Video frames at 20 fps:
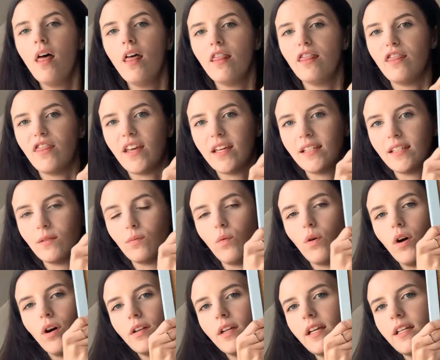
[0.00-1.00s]
This one
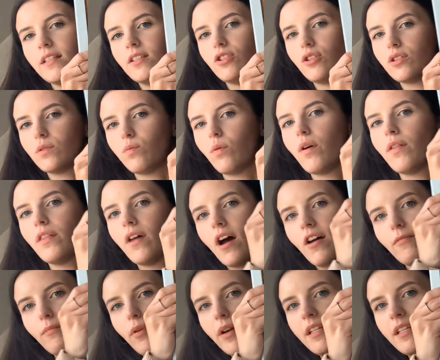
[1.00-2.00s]
is just one that I've
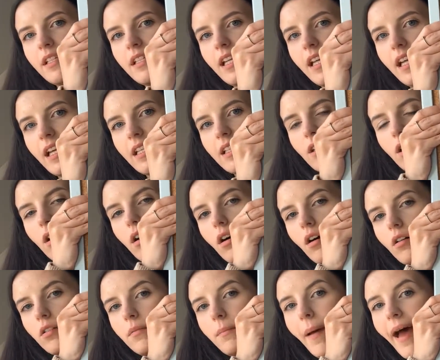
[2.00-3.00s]
printed on
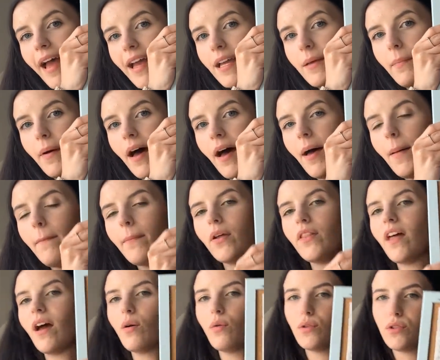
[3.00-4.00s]
paper, but they're
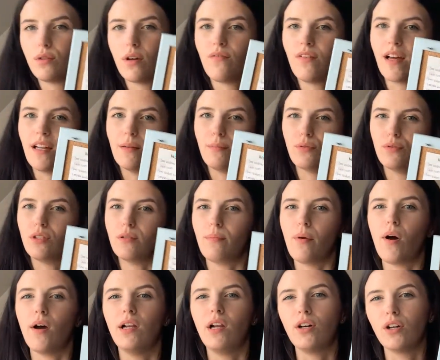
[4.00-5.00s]
also available to buy
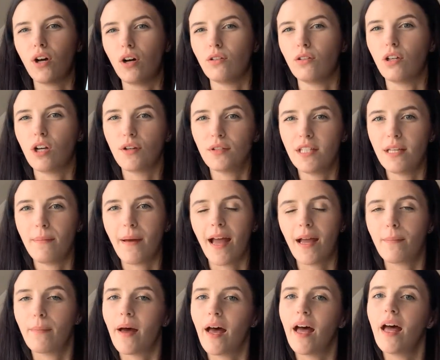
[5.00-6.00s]
like on glossy
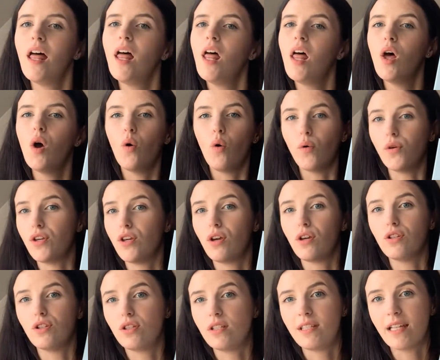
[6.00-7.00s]
paper, or you can
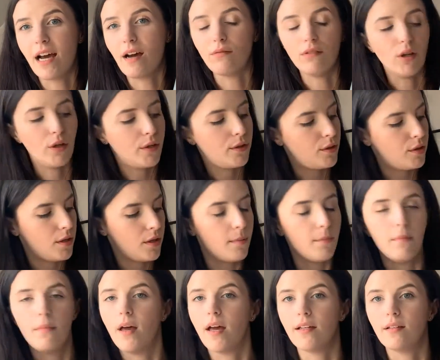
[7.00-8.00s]
just download them
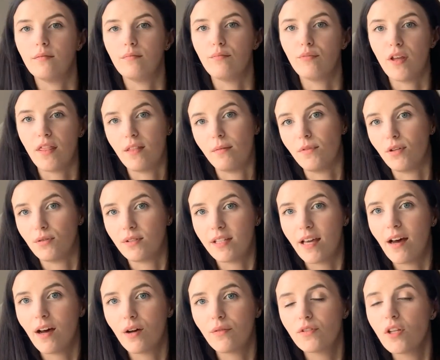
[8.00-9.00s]
and print them
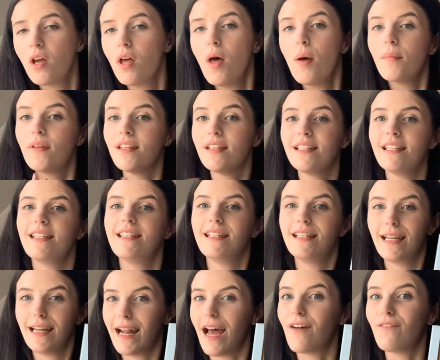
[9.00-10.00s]
yourselves. But this isn't an
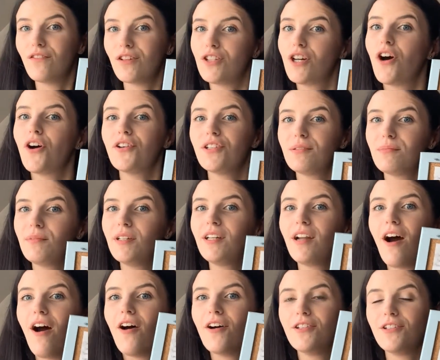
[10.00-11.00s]
advertisement.
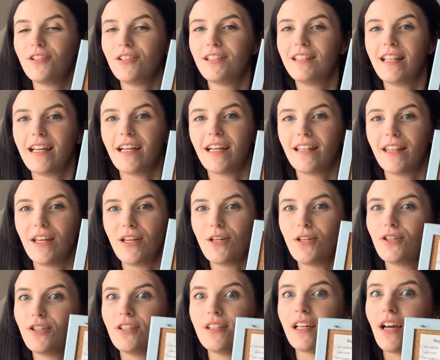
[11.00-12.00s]
I just think that you
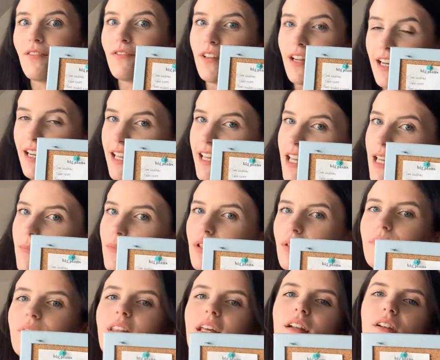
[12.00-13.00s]
should definitely keep
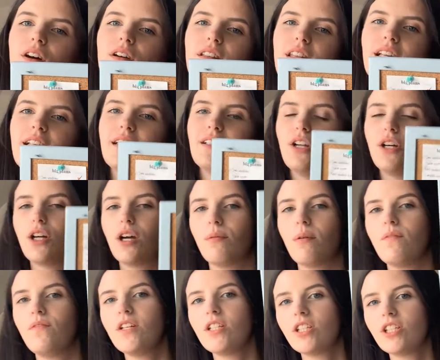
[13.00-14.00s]
something like this, like a
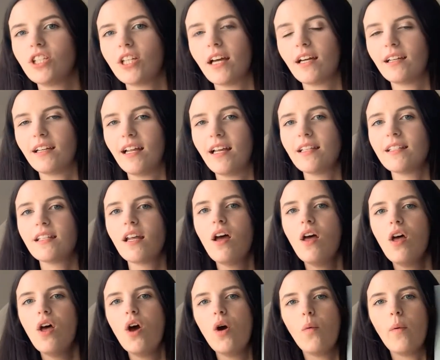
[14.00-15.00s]
revision checklist,
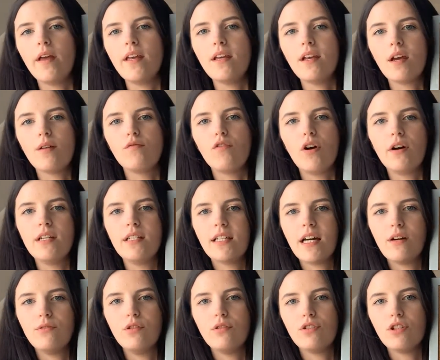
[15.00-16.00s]
where you can write down
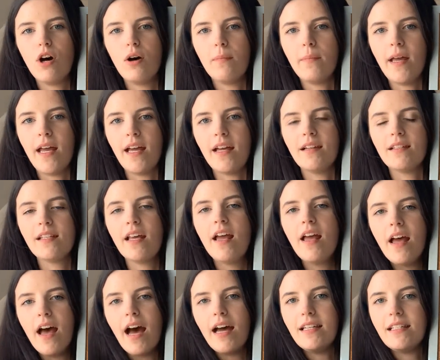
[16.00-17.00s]
your topics
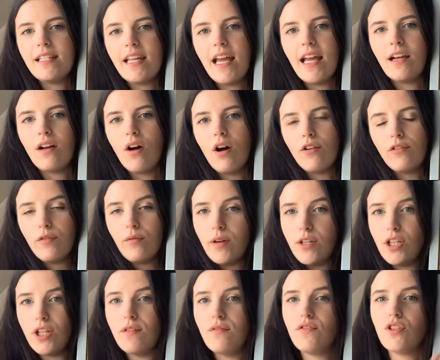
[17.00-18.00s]
and tick off when
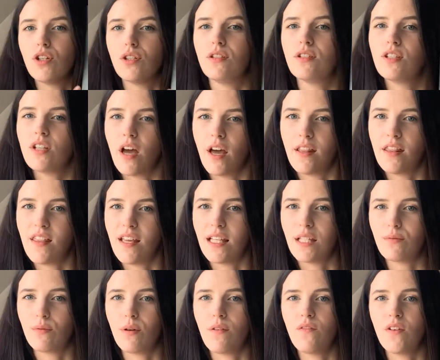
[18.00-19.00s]
you've done certain things for
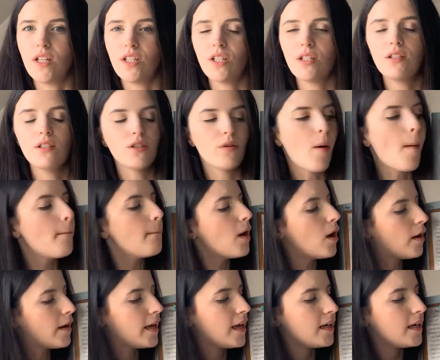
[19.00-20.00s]
revision. So on
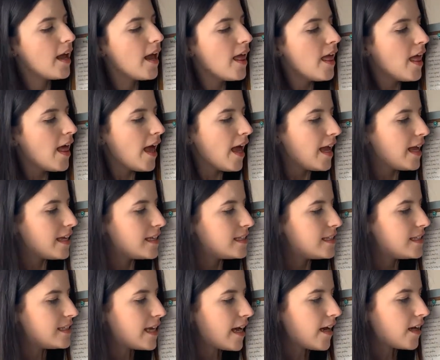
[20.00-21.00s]
mine, it
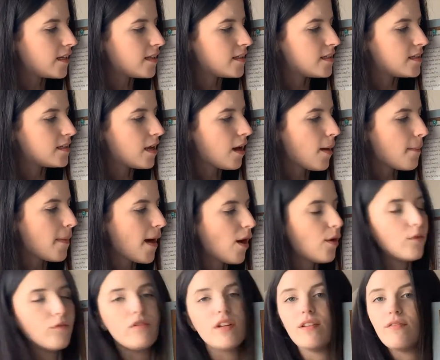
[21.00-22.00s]
says about
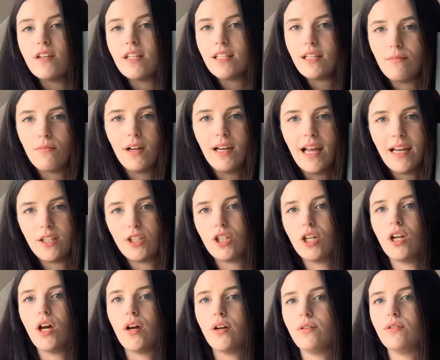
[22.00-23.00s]
rereading lecture
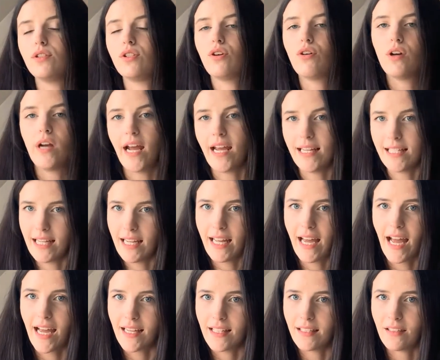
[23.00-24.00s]
notes, creating
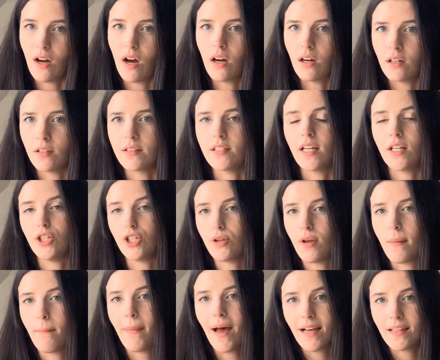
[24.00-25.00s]
case cards and doing
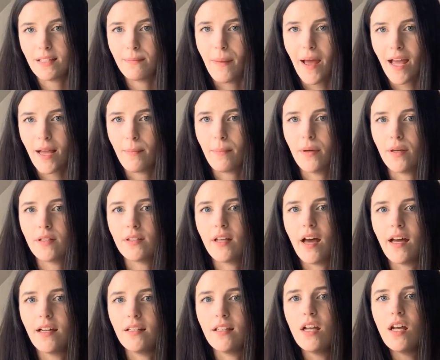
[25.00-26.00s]
past papers.
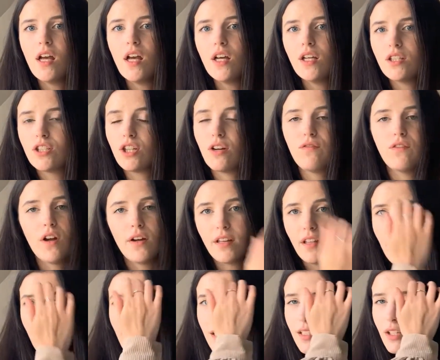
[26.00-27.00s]
And stuff like
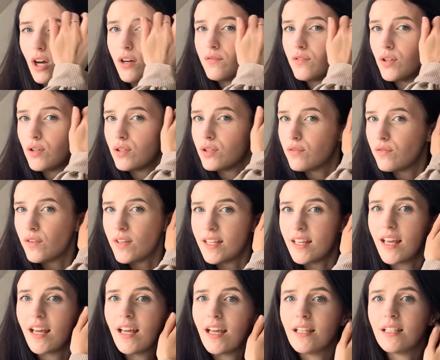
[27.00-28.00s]
this I've used for
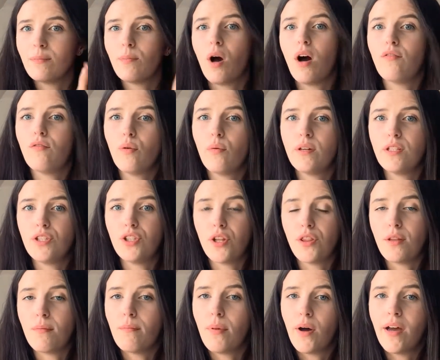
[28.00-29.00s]
years, but I've always done them
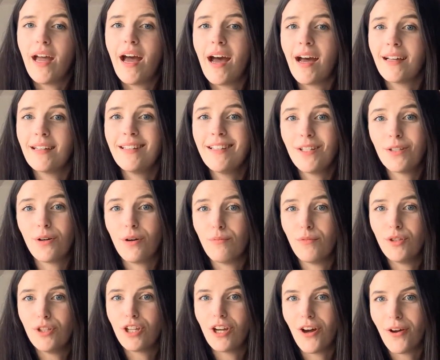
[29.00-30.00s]
by hand. So I
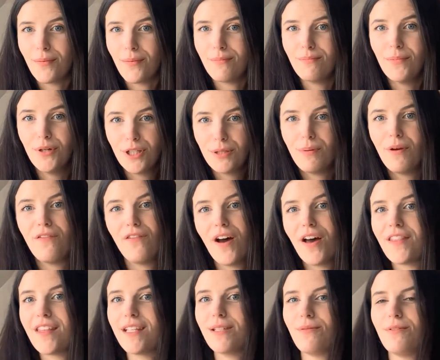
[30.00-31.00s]
much prefer
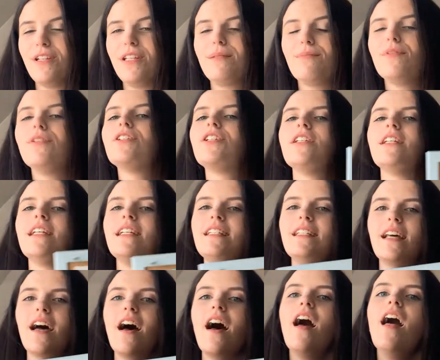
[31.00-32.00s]
this one. It's much neater
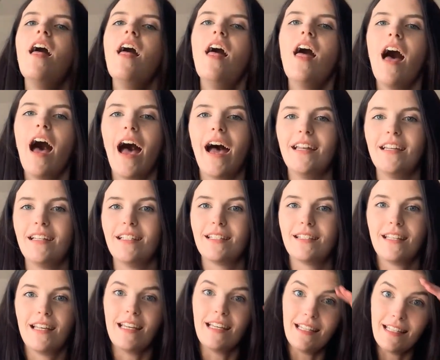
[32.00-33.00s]
and it's
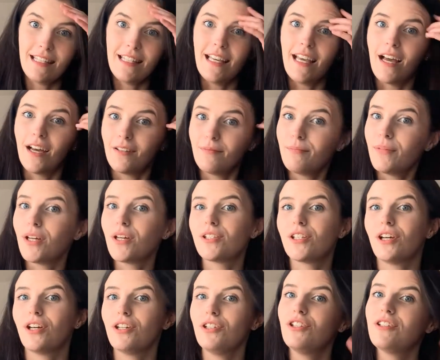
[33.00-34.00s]
easier because I
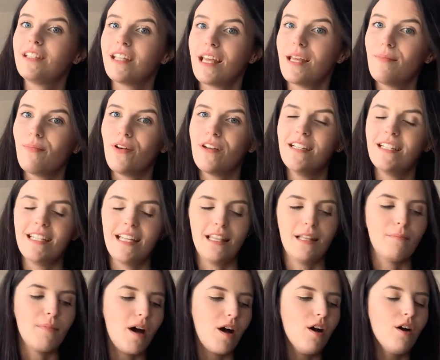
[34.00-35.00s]
can just keep printing them
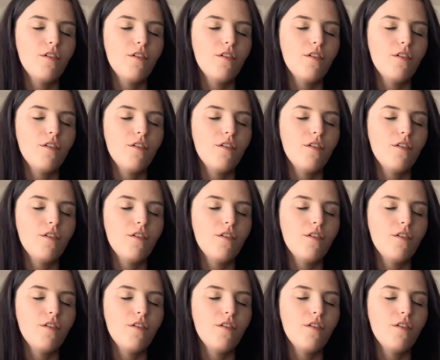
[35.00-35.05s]
off.